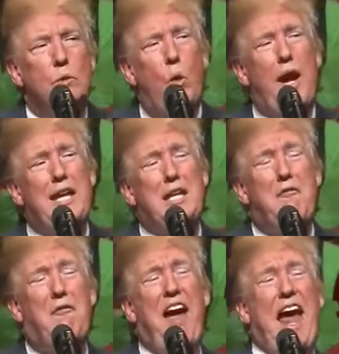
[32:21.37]
We
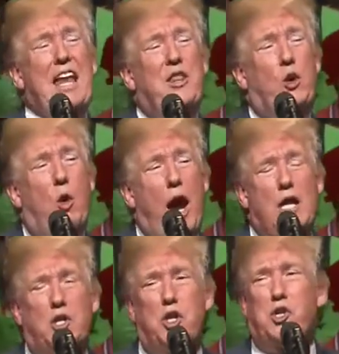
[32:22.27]
defend the right
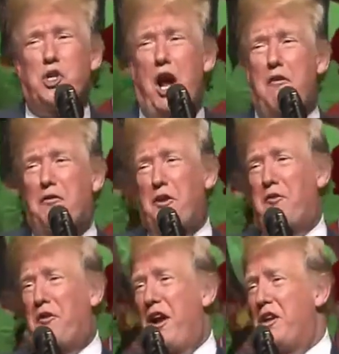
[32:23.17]
to
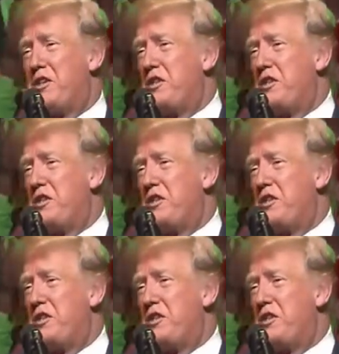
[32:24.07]
self-defense.